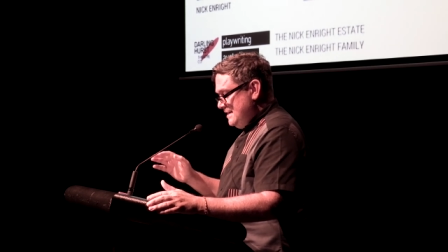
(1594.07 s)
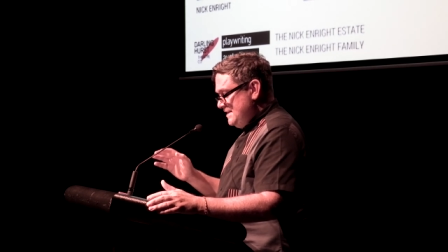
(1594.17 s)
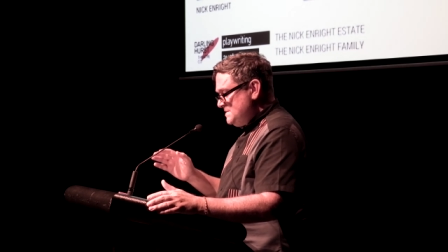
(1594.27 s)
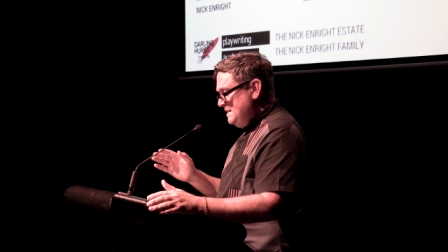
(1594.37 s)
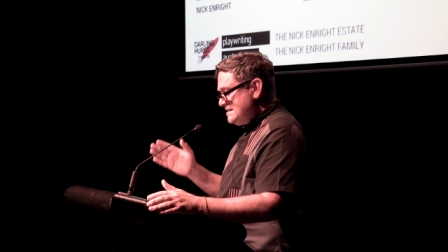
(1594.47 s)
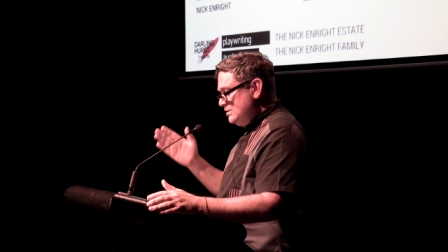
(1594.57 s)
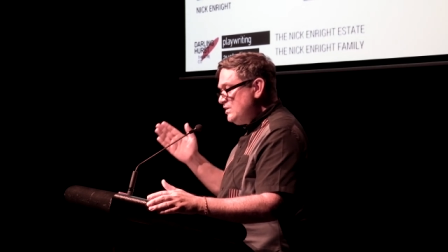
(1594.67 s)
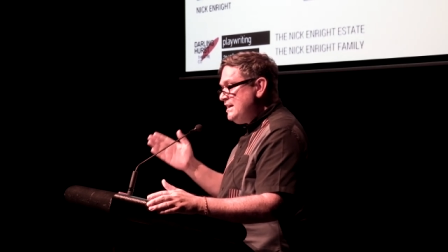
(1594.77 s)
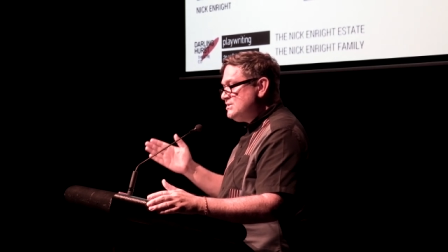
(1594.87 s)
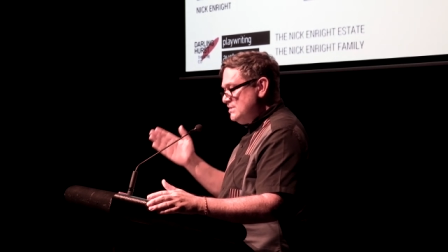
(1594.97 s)
And this means
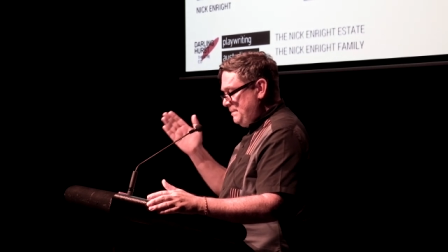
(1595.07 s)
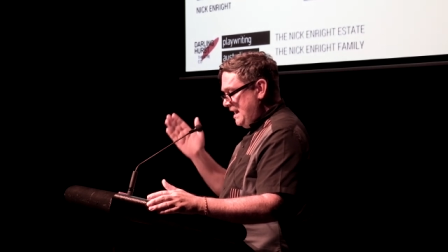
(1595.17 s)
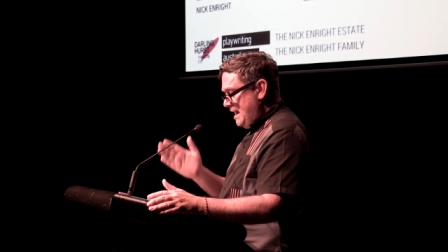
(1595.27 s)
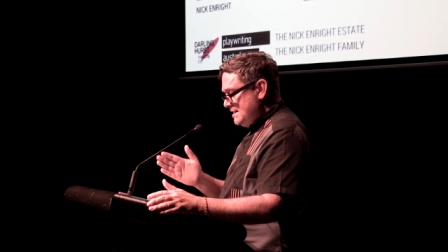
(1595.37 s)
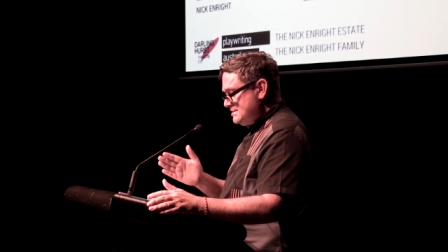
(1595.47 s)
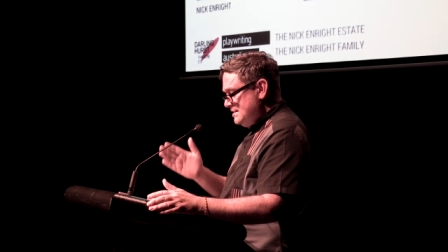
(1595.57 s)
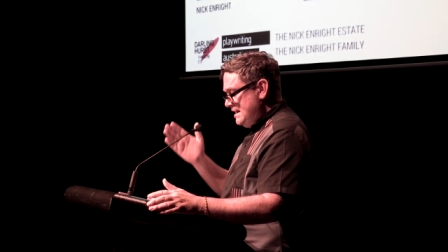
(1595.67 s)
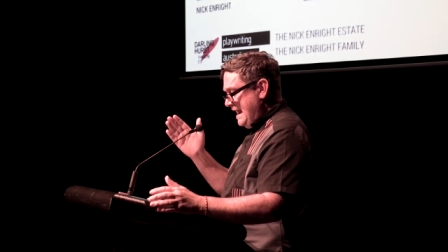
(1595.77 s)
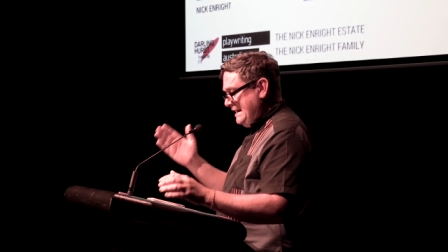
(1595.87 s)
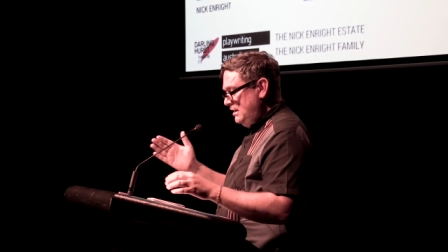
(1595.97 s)
looking to the past,
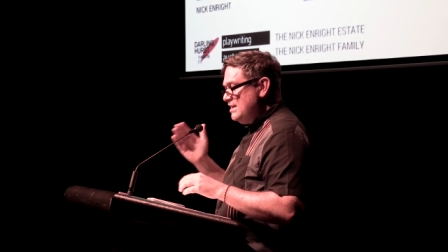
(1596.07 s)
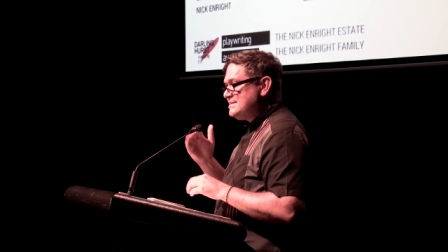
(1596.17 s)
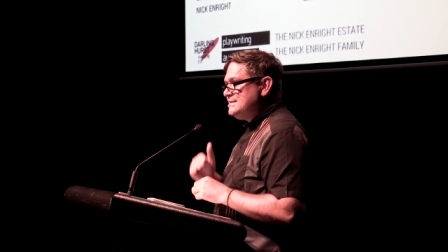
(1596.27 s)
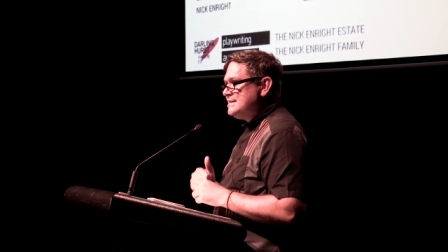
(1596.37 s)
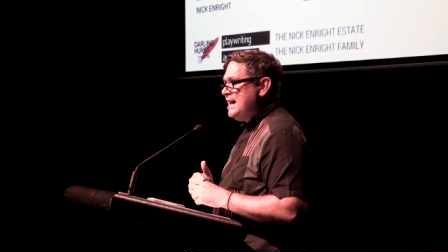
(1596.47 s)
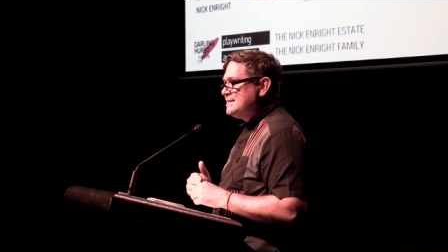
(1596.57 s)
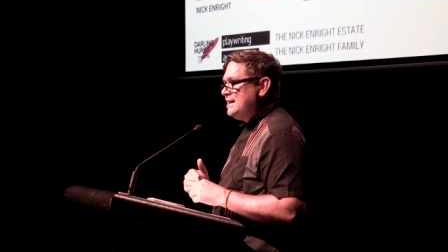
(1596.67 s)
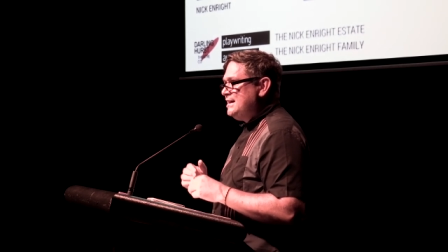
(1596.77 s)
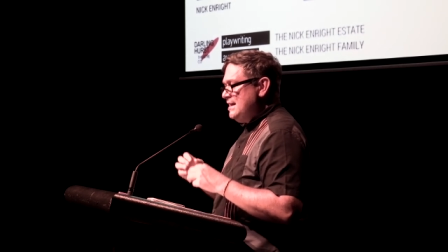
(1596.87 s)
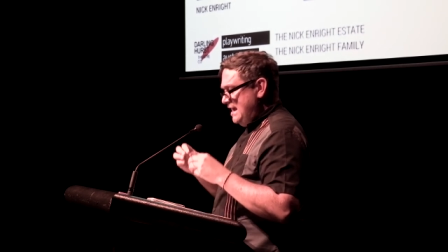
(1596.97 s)
analyzing
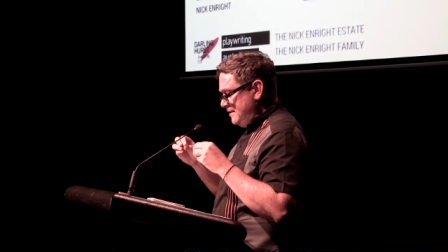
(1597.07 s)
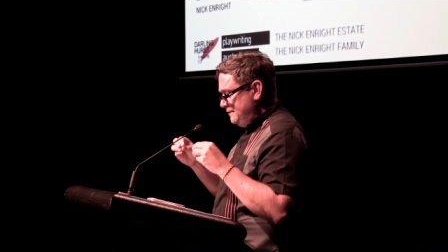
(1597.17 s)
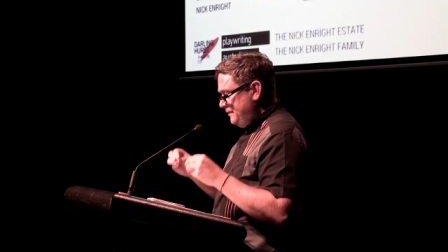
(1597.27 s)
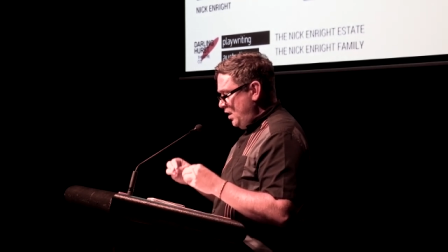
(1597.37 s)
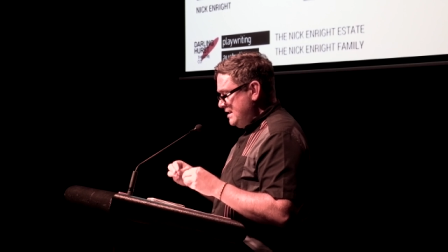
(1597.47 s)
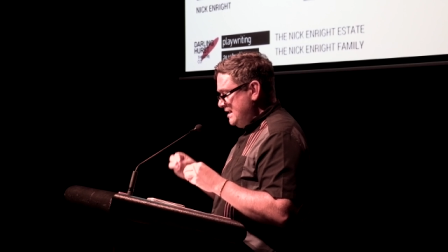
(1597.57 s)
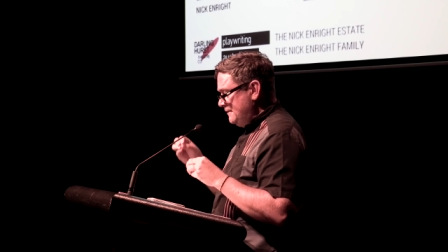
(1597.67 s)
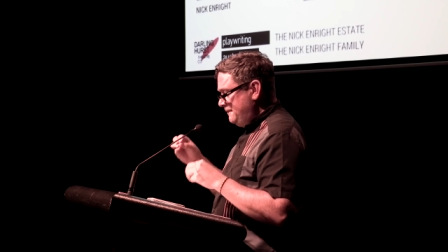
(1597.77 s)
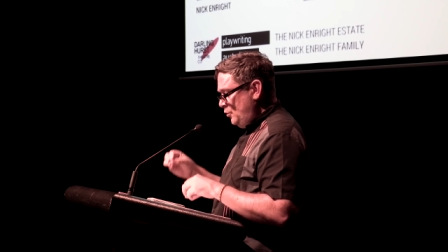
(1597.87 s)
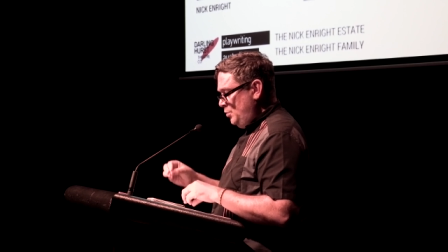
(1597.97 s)
data, and
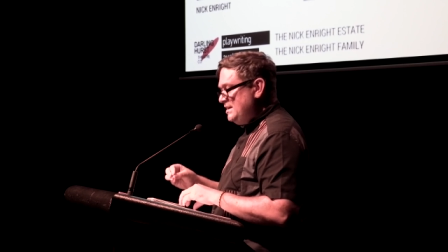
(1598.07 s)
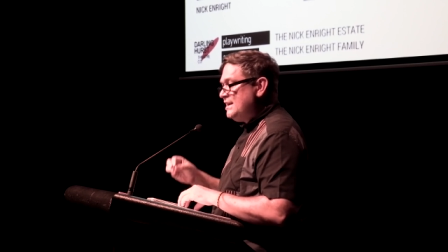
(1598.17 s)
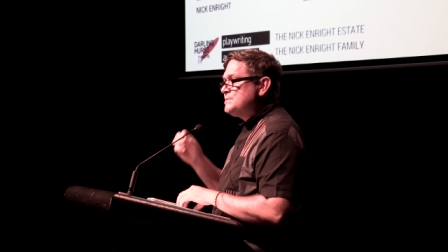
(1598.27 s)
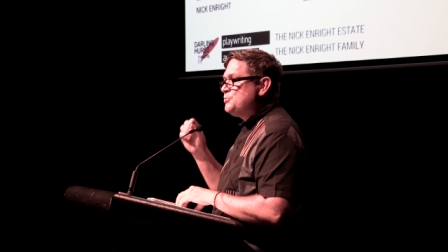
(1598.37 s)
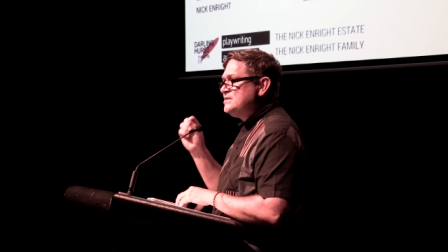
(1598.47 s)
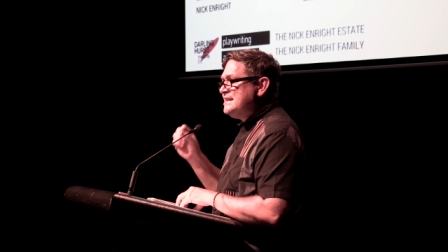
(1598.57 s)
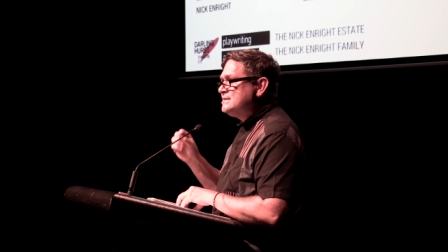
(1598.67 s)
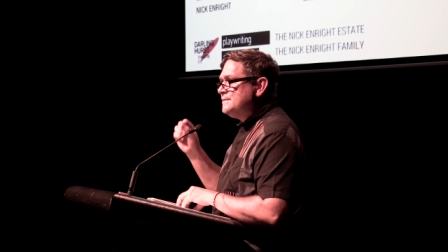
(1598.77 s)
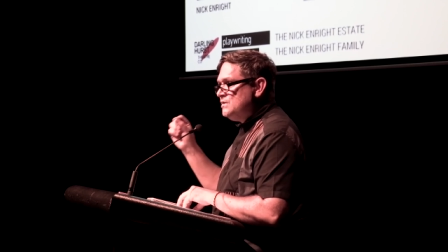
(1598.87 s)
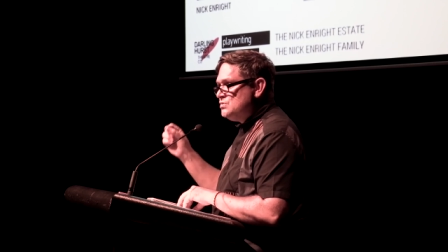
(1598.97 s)
finding a formula to
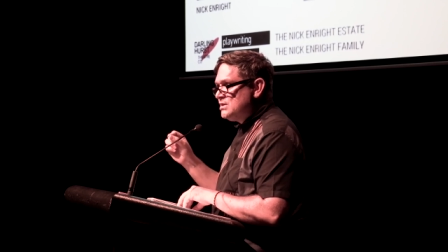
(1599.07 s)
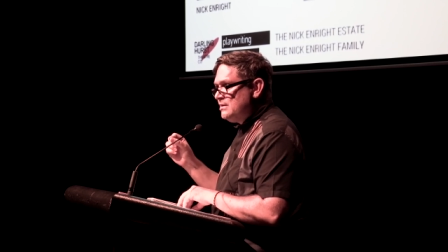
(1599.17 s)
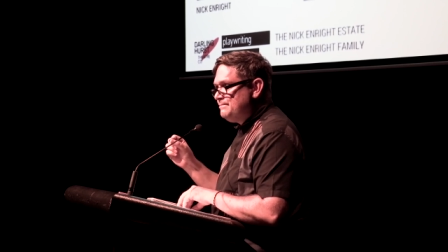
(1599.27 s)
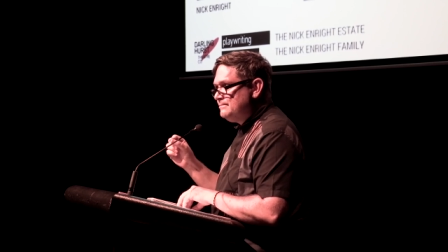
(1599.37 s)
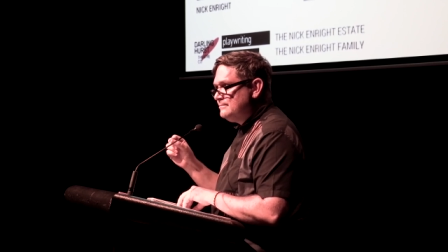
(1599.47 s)
predict the future.